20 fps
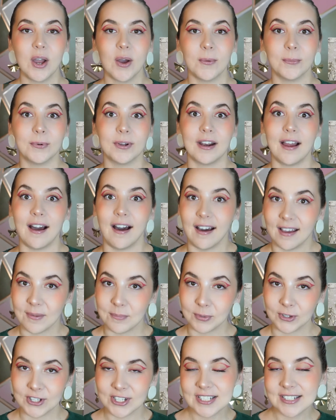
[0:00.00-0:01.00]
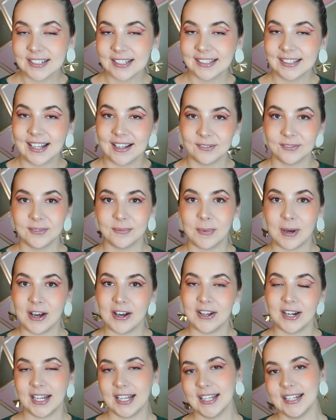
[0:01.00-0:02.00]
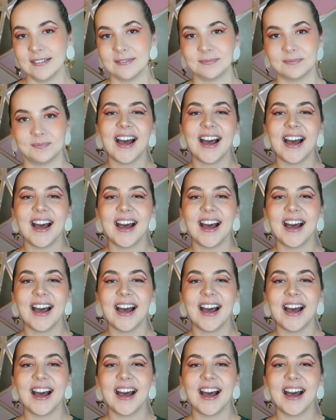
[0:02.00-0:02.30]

what I personally love about it.